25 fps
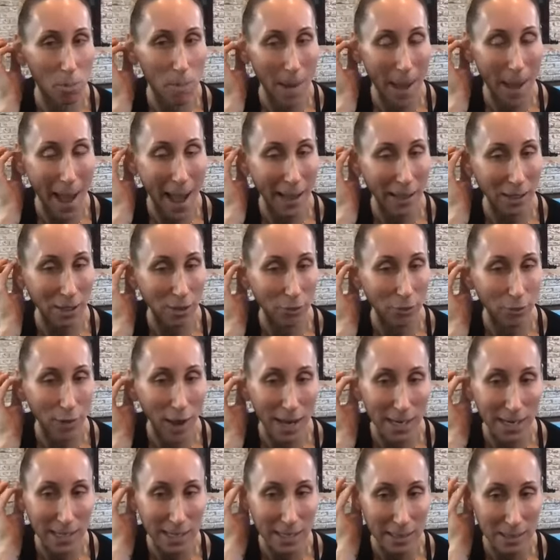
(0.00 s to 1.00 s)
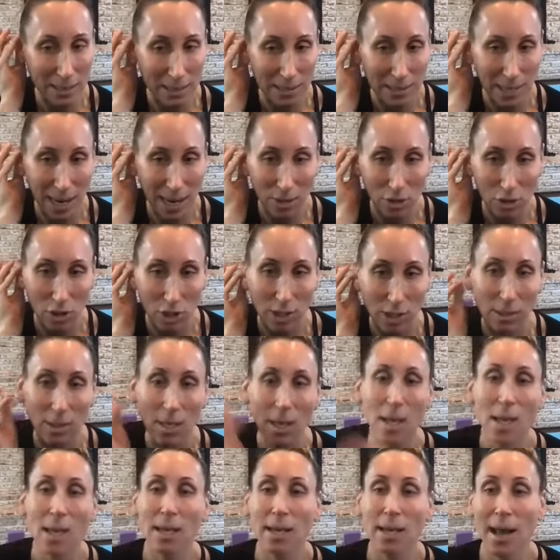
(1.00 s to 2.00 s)
back. You're finding extension.
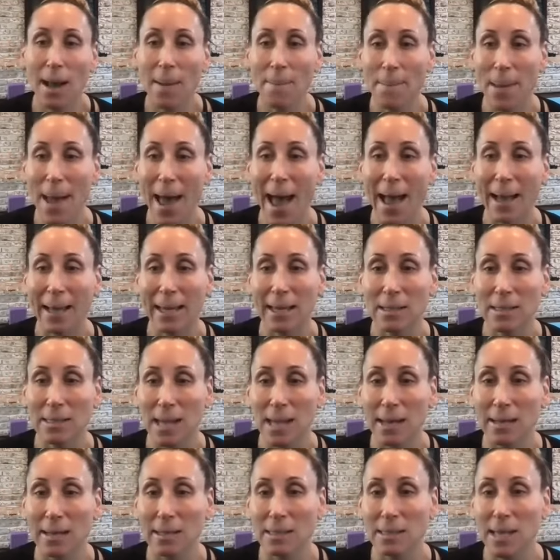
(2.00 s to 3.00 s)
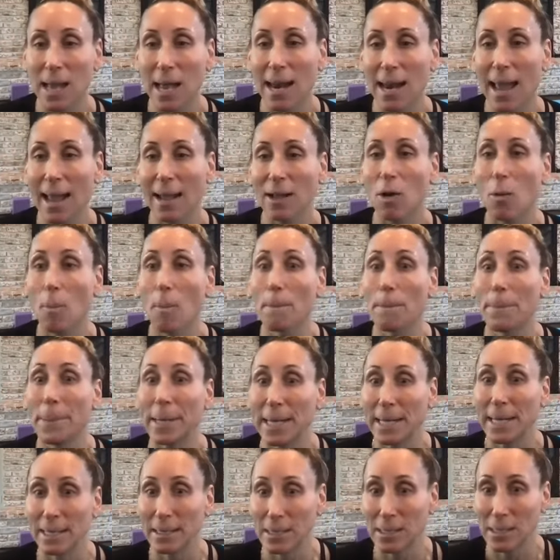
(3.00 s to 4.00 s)
Come back, extended side angle
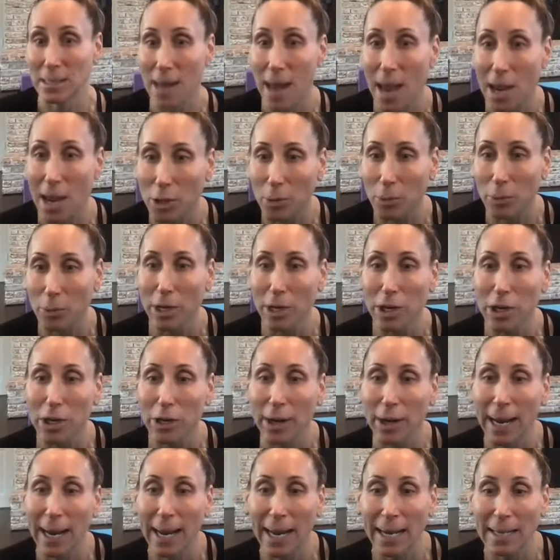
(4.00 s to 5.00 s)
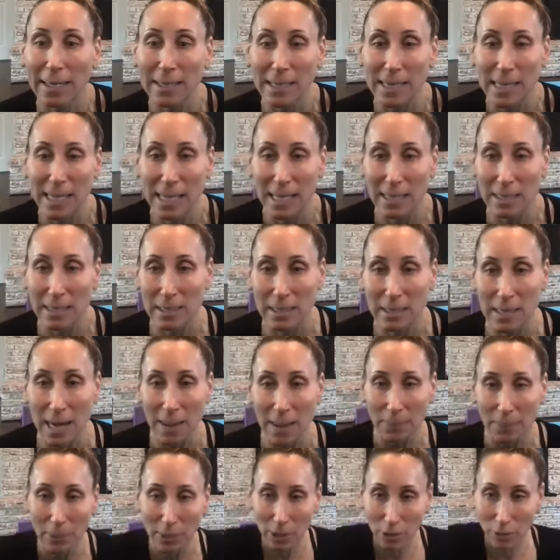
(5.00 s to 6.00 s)
B. So now you're bringing your hand to the
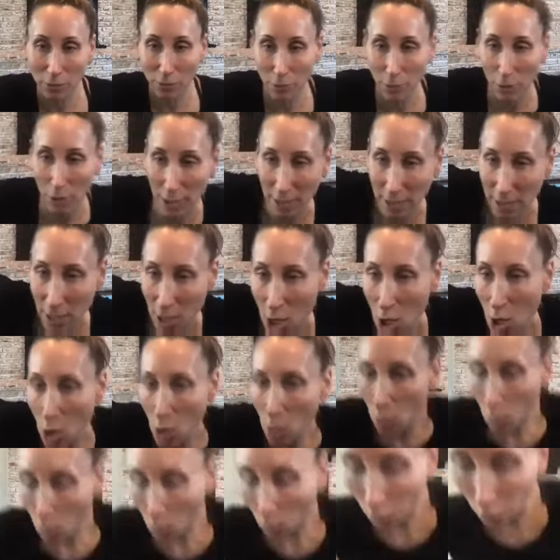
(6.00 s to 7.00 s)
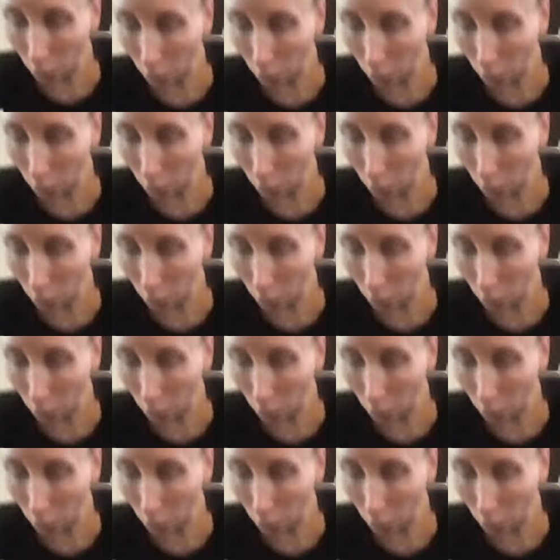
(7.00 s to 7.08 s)
instep of your foot or